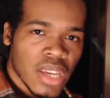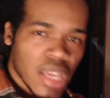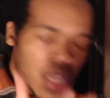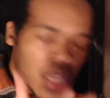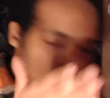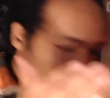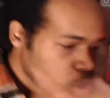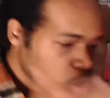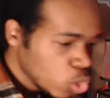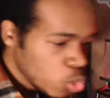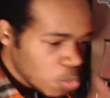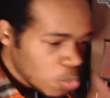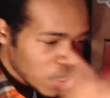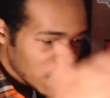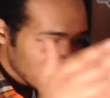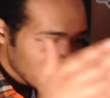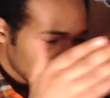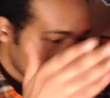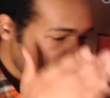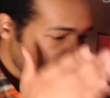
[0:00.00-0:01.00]
Ludwig
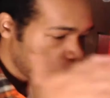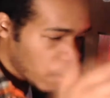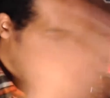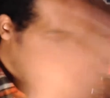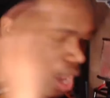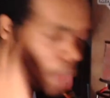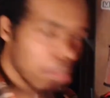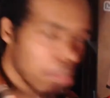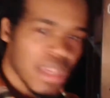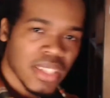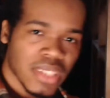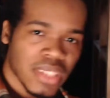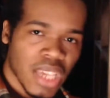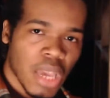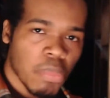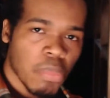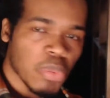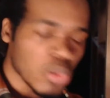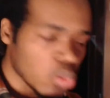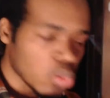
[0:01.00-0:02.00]
is a prime
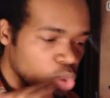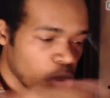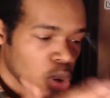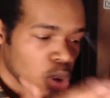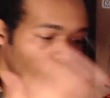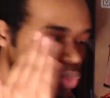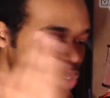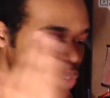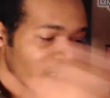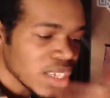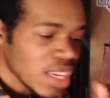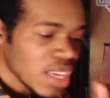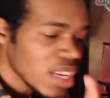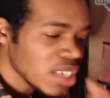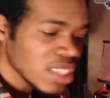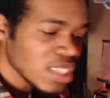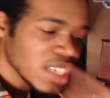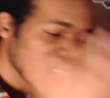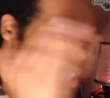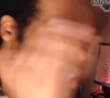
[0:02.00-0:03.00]
example. Corey
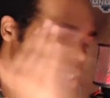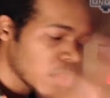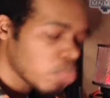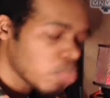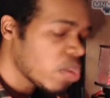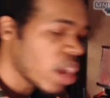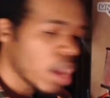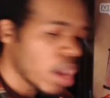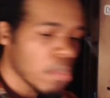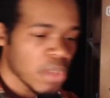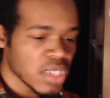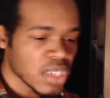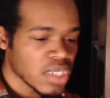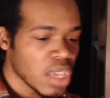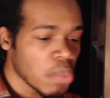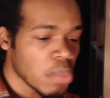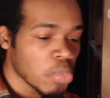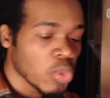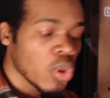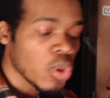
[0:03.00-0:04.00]
Kenshin is a prime
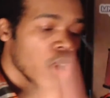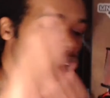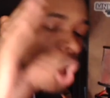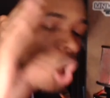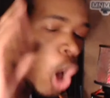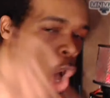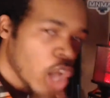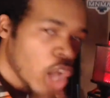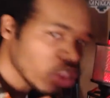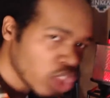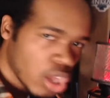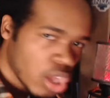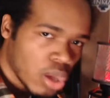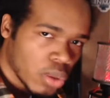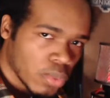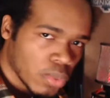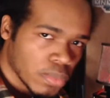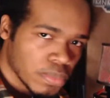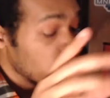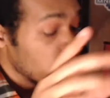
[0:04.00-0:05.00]
example.
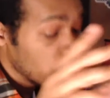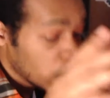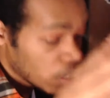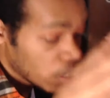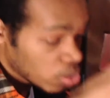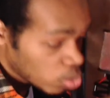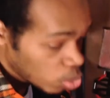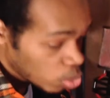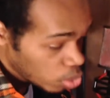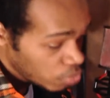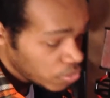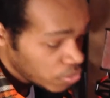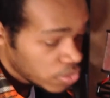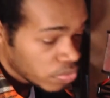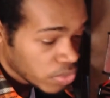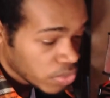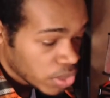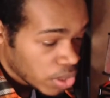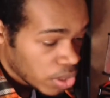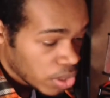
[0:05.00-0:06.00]
Although, in Corey's
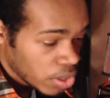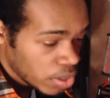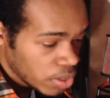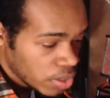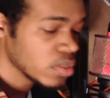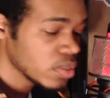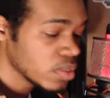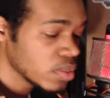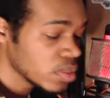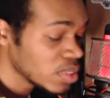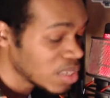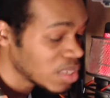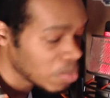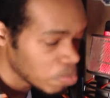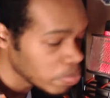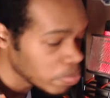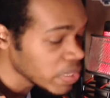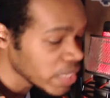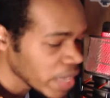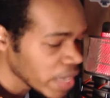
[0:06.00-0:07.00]
regard, some
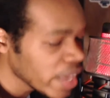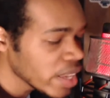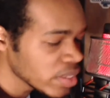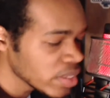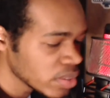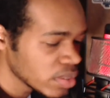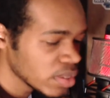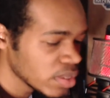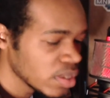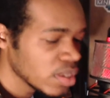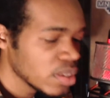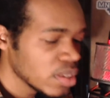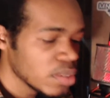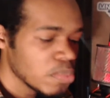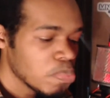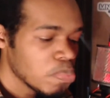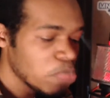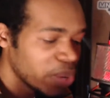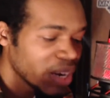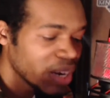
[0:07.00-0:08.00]
BS,
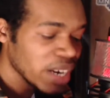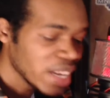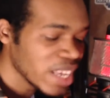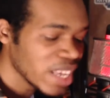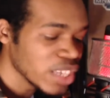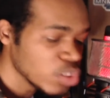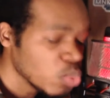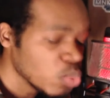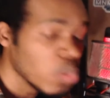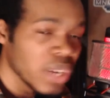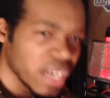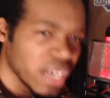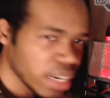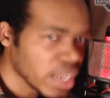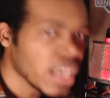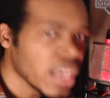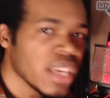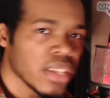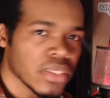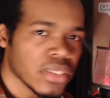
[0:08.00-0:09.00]
but it is what it
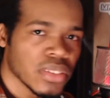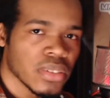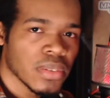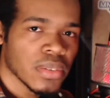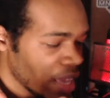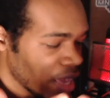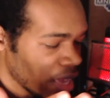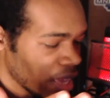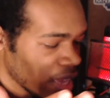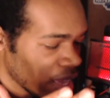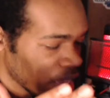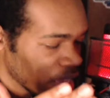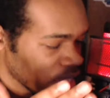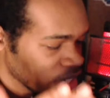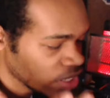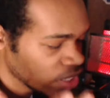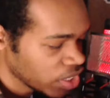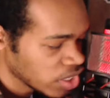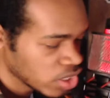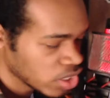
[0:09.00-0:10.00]
is.
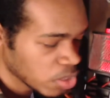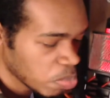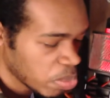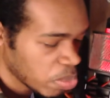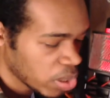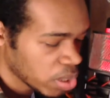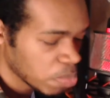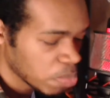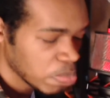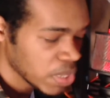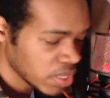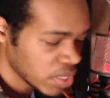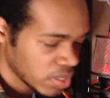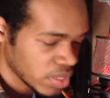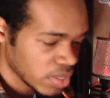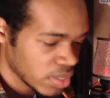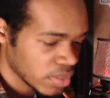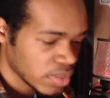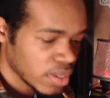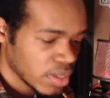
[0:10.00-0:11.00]
It's just a part of
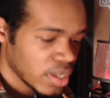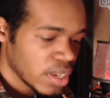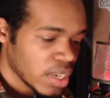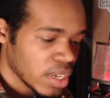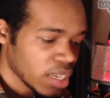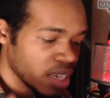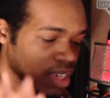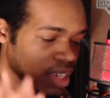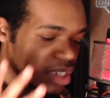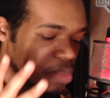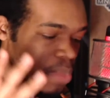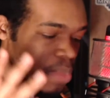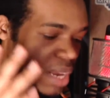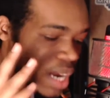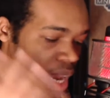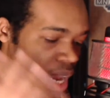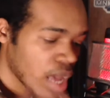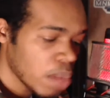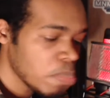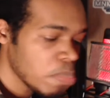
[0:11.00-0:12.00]
business. It doesn't matter
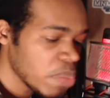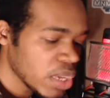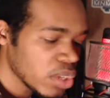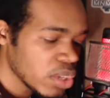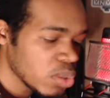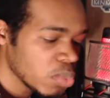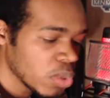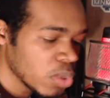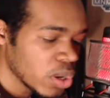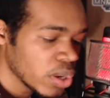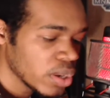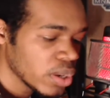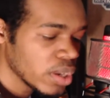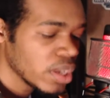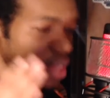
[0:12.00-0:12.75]
how big you are.